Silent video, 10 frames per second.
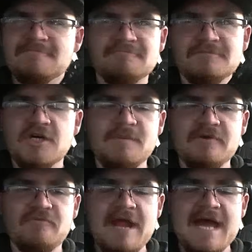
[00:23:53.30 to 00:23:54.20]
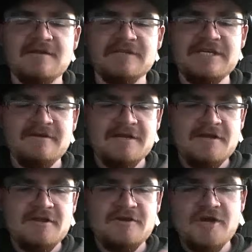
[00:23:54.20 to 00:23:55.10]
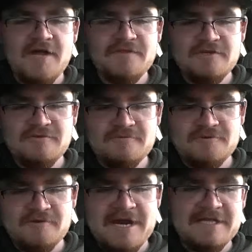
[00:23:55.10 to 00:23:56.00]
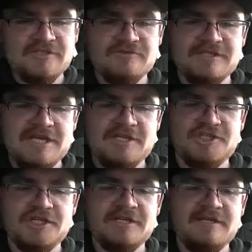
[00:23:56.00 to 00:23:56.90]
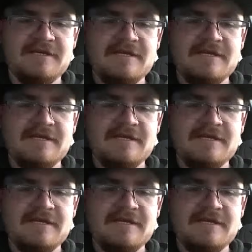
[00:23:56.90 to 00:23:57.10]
A little bit rattly, not the greatest retention.